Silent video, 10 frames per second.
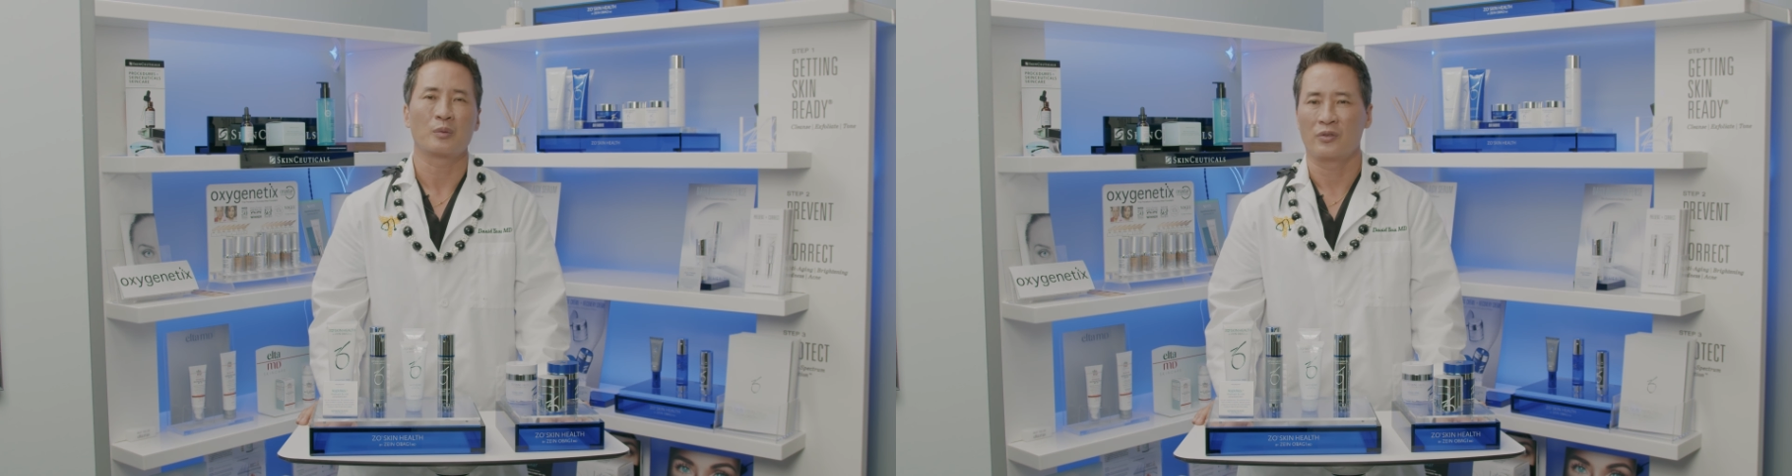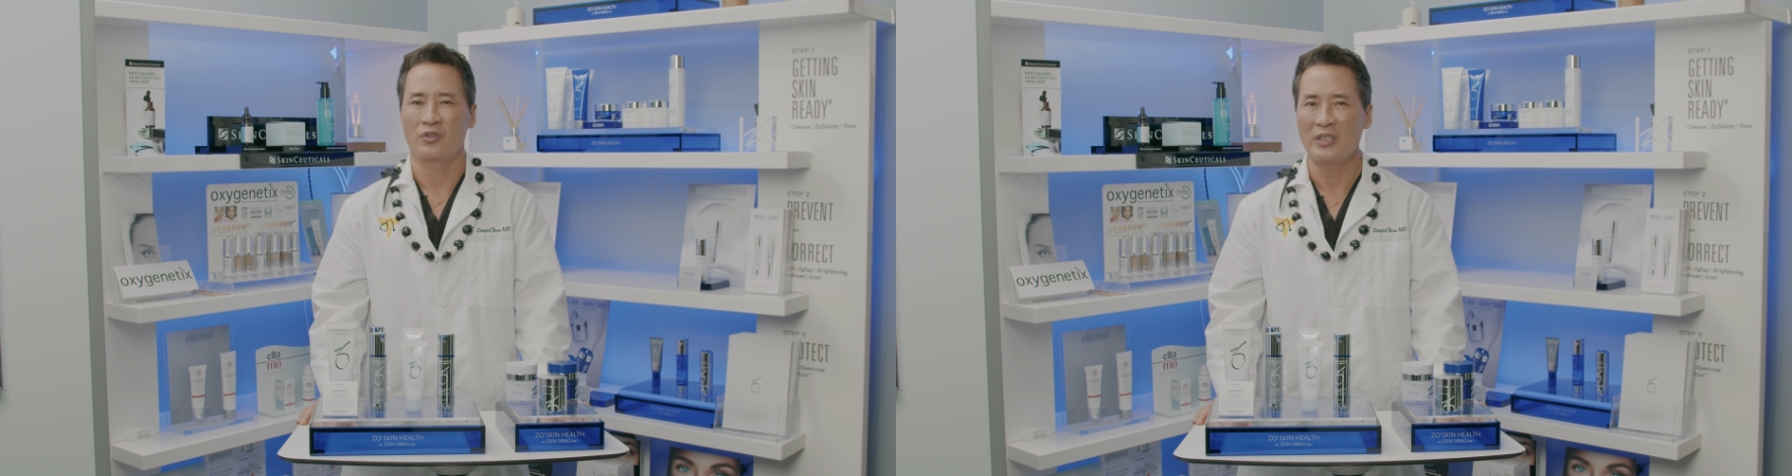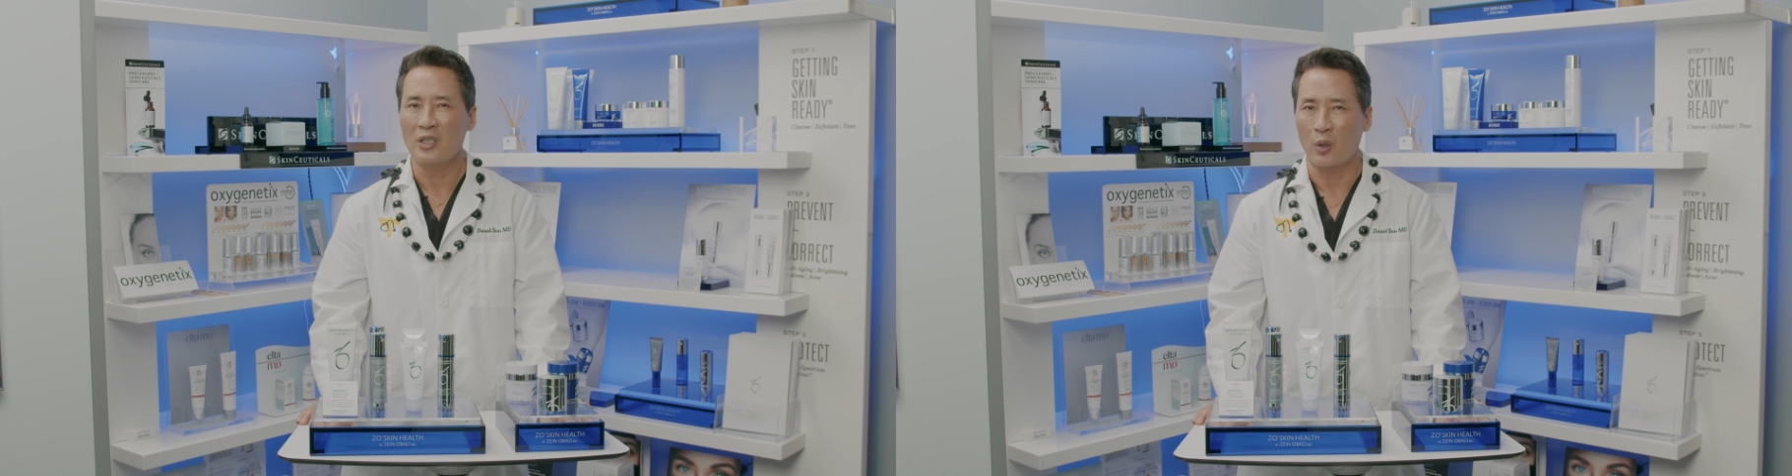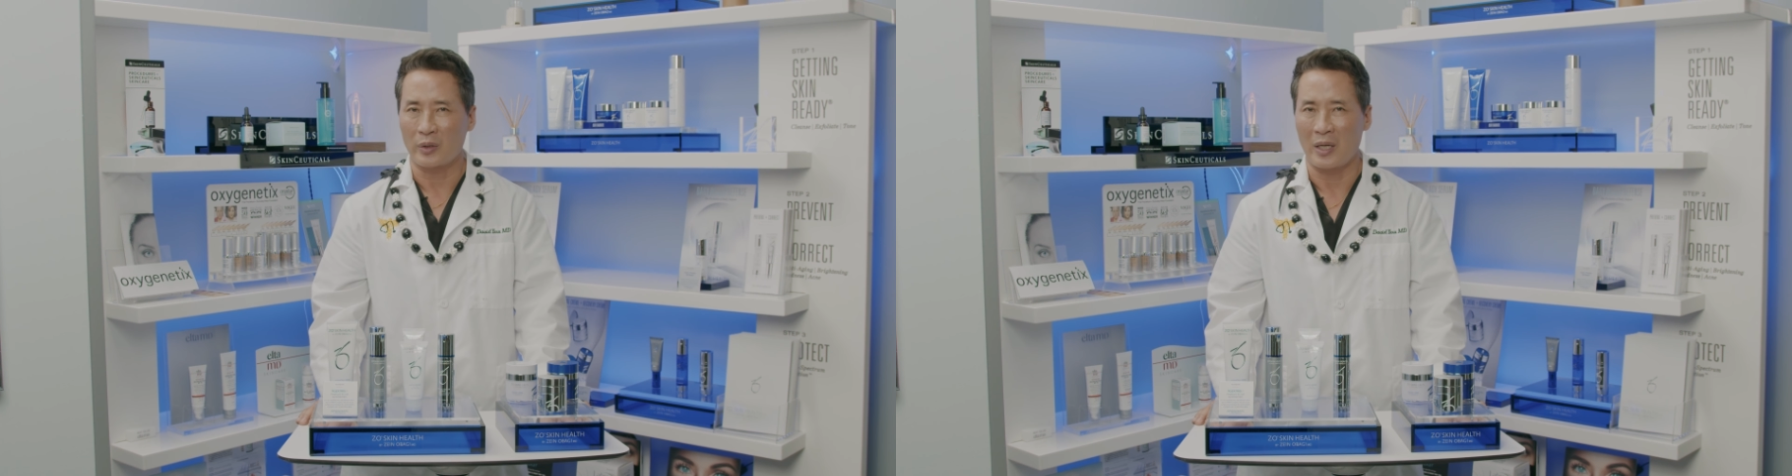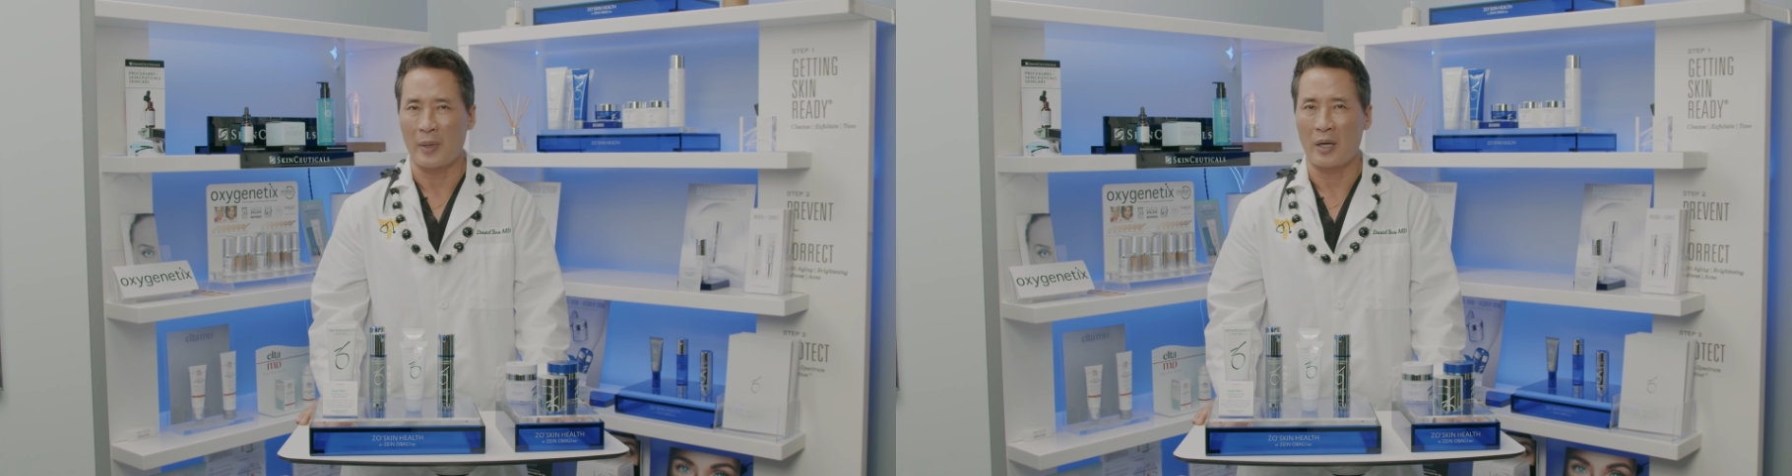ZO
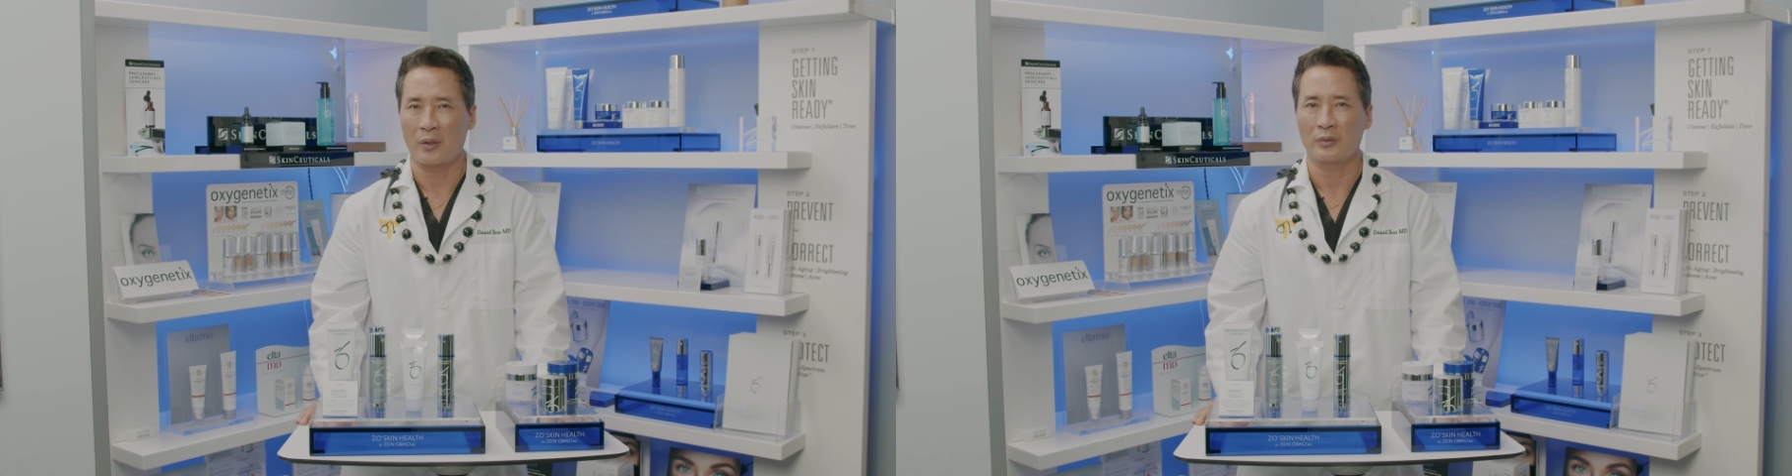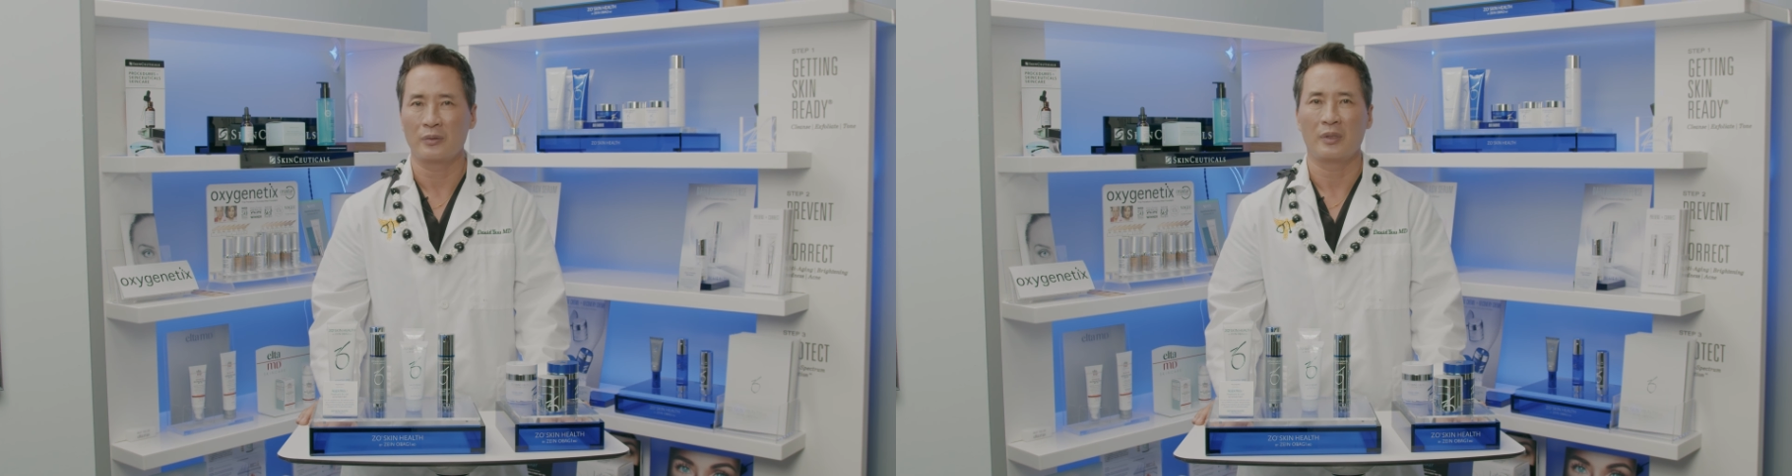came out,